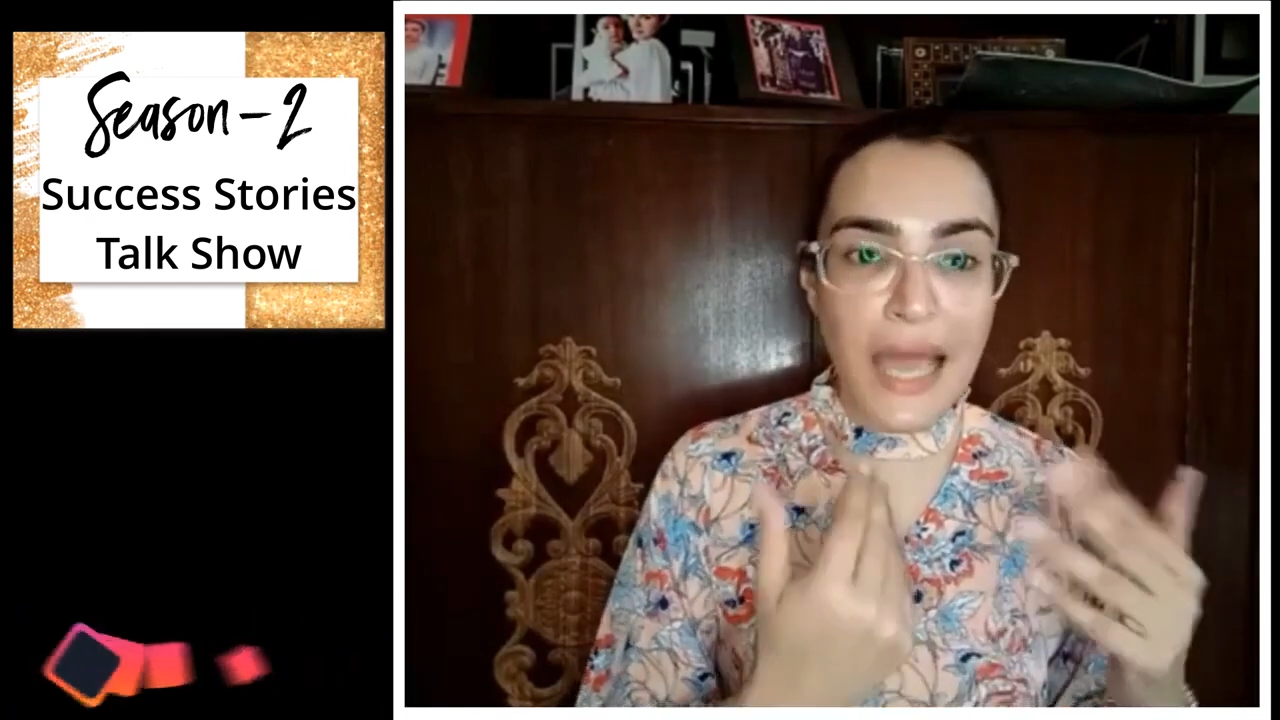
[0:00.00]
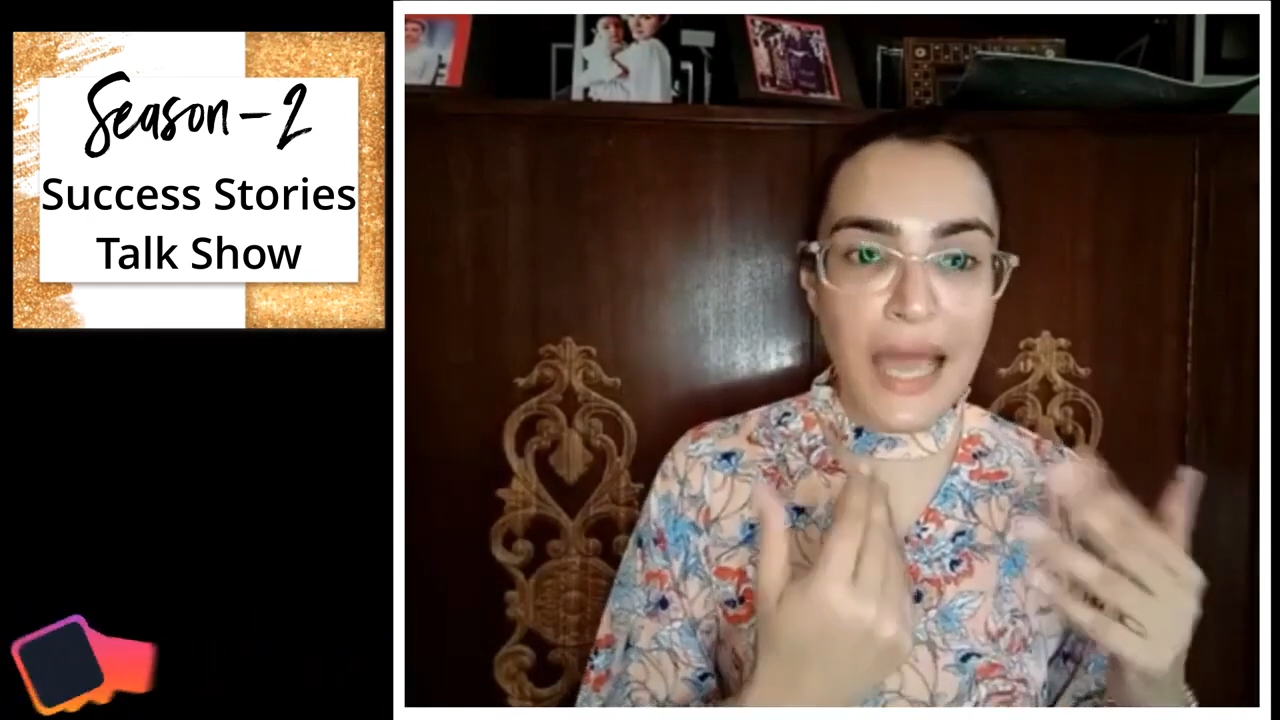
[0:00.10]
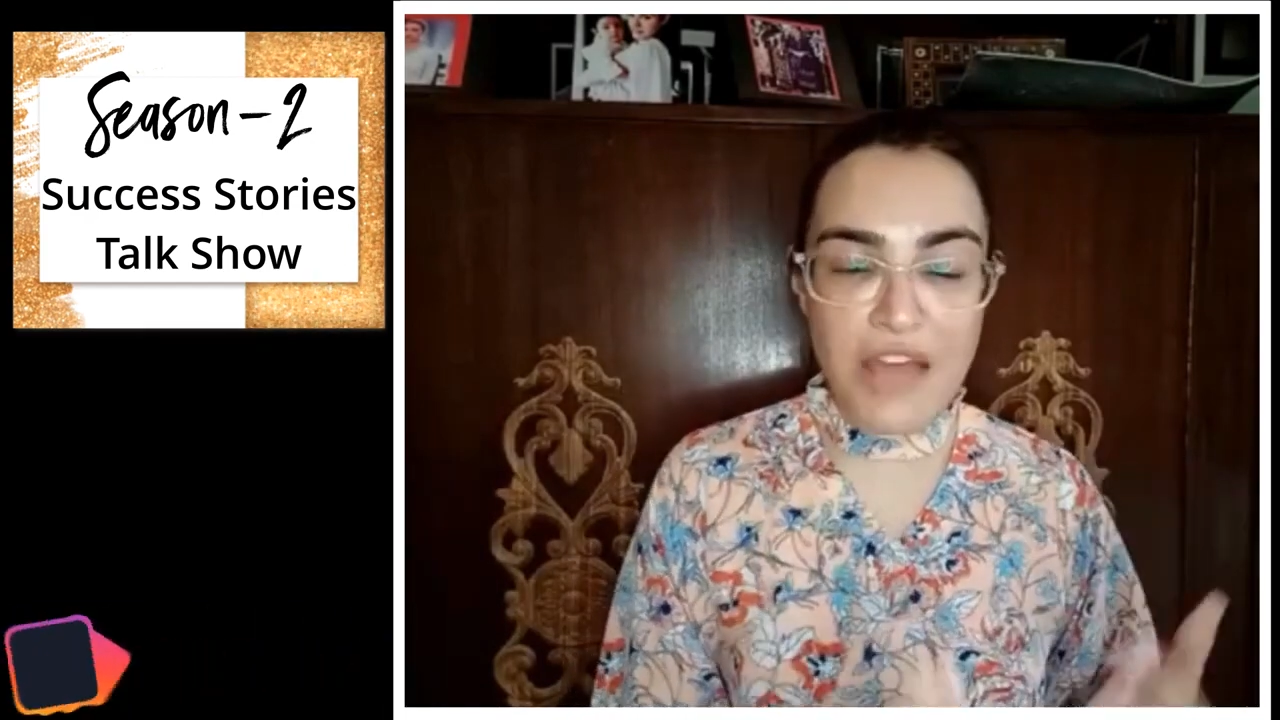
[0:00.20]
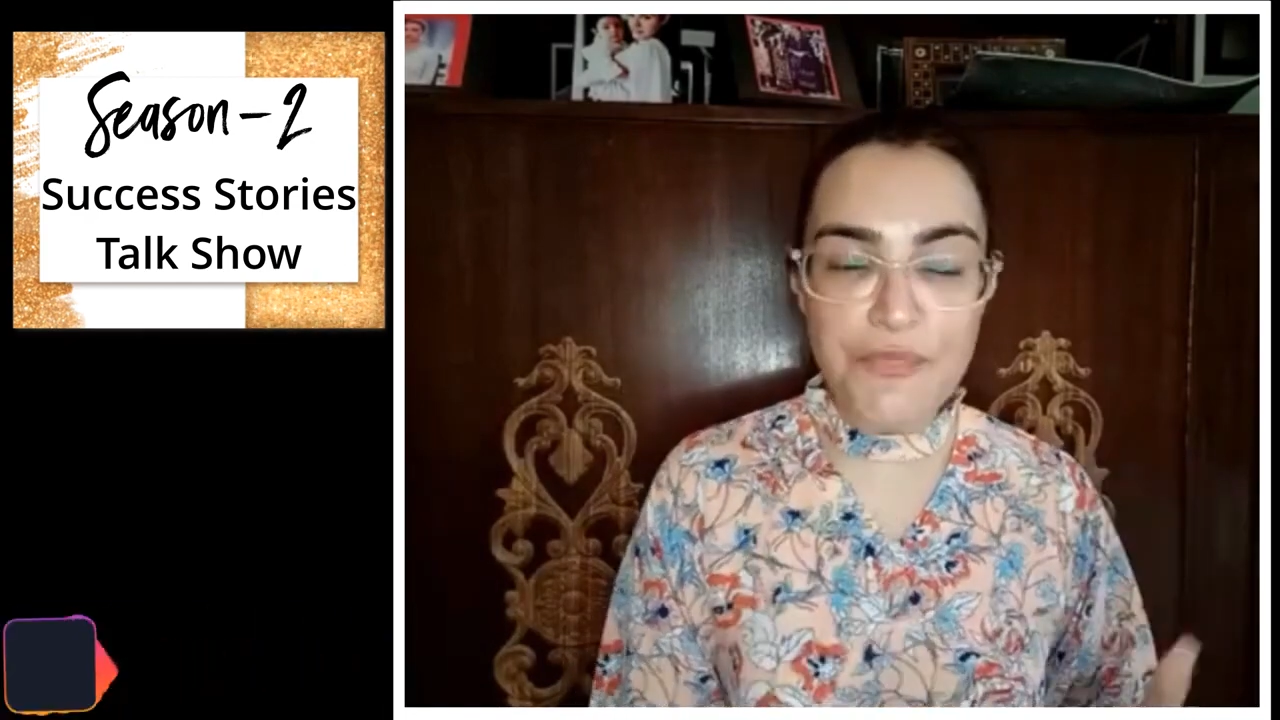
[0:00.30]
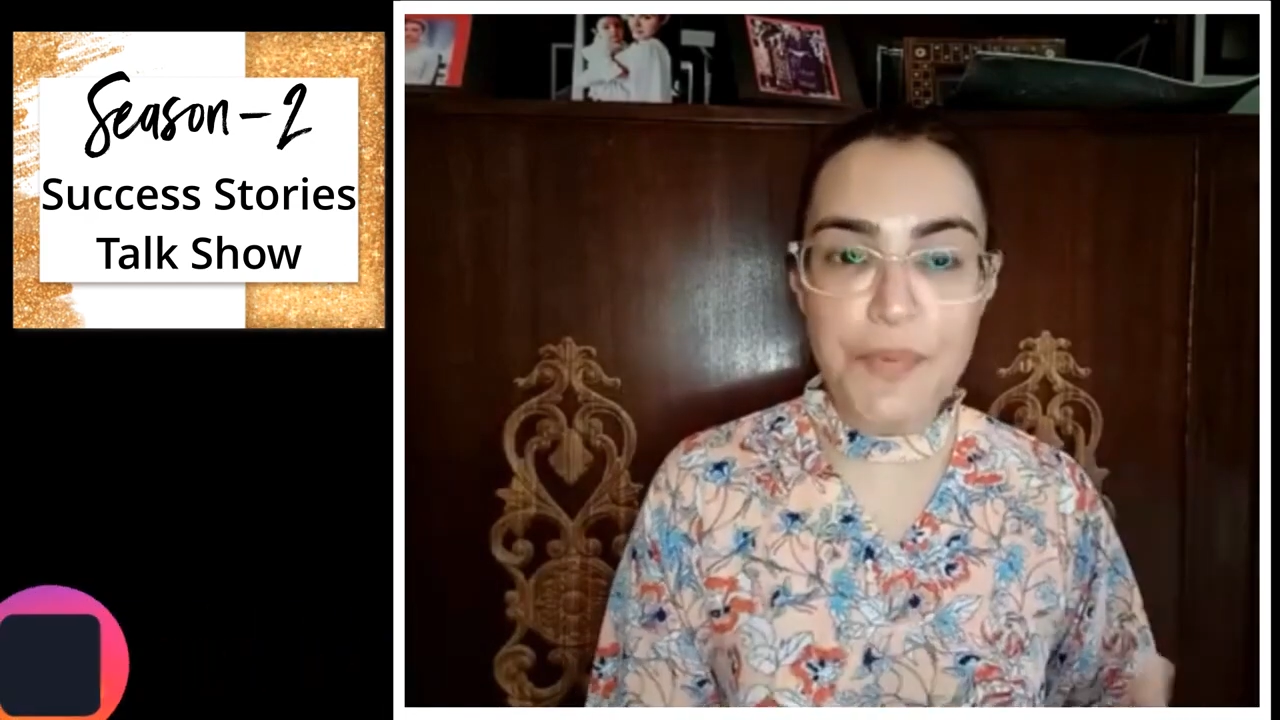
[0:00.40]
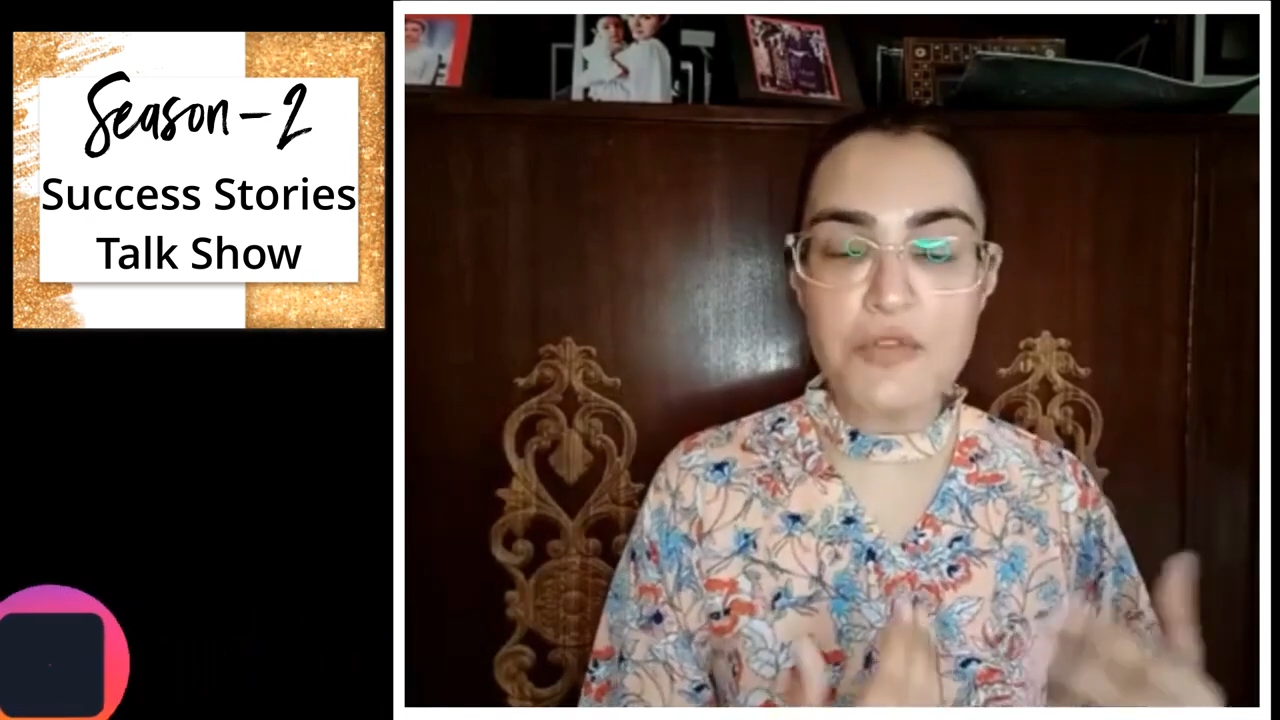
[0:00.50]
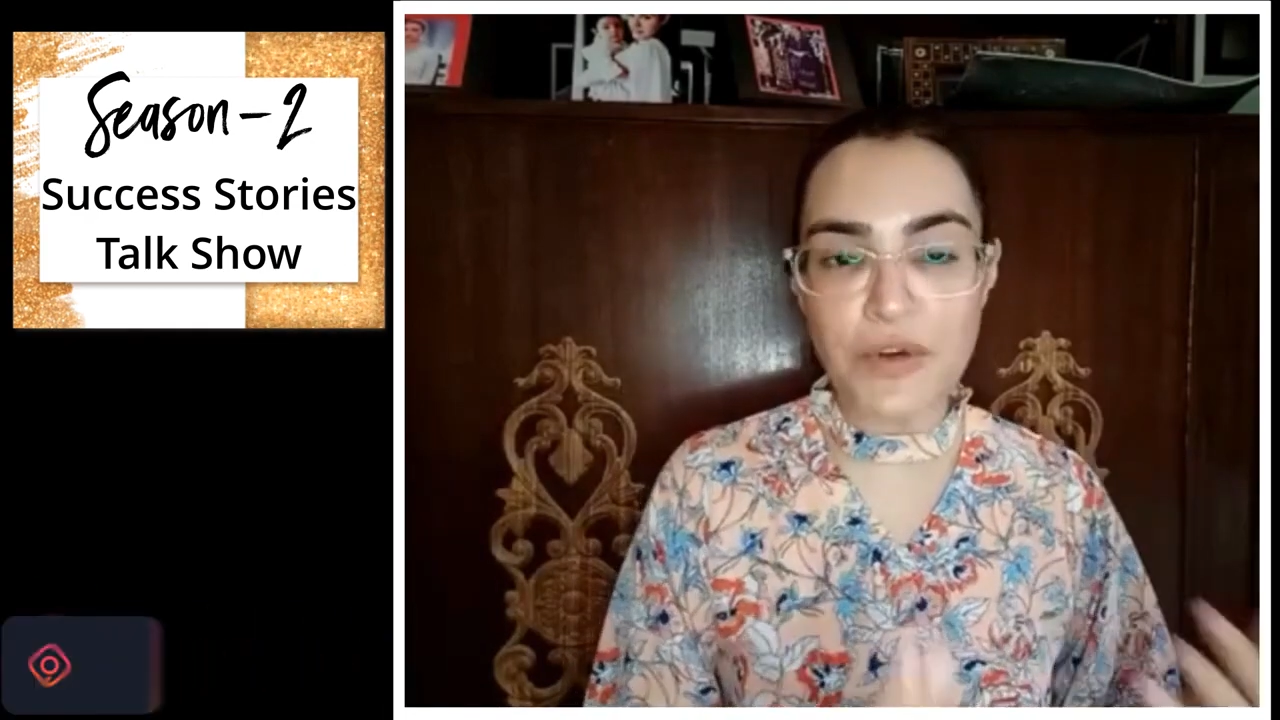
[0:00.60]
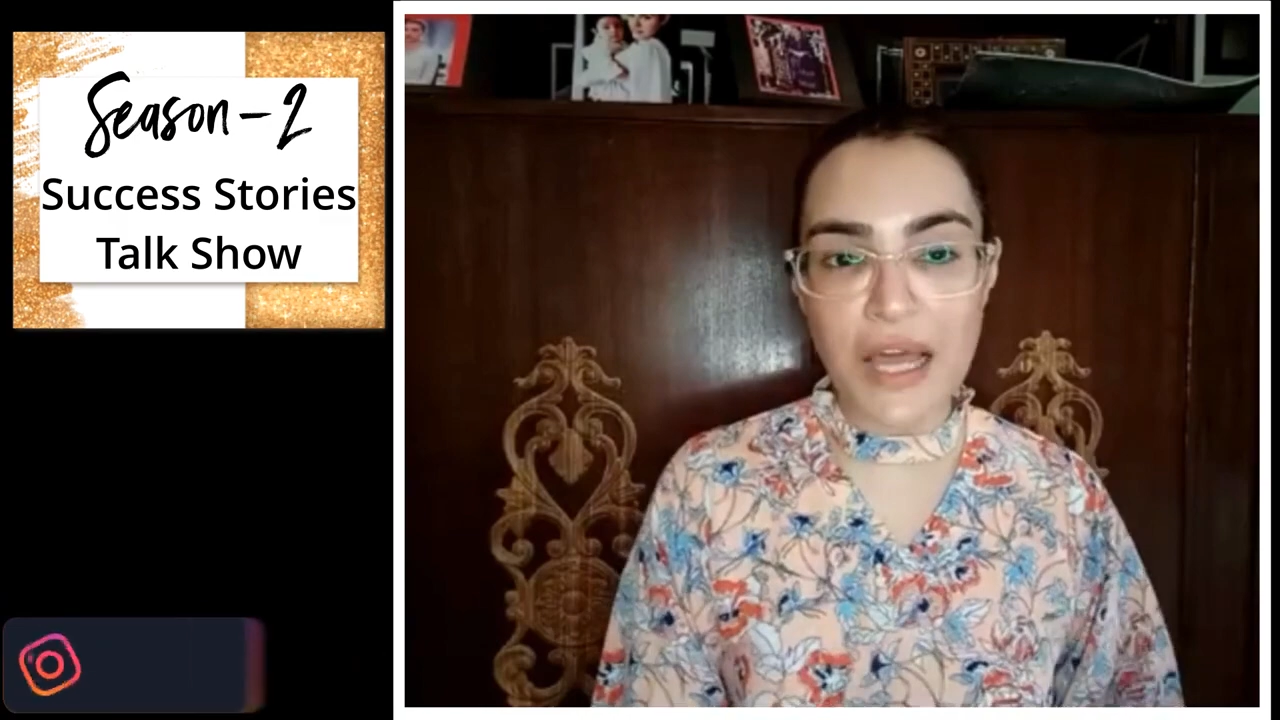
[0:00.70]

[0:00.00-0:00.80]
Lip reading: have been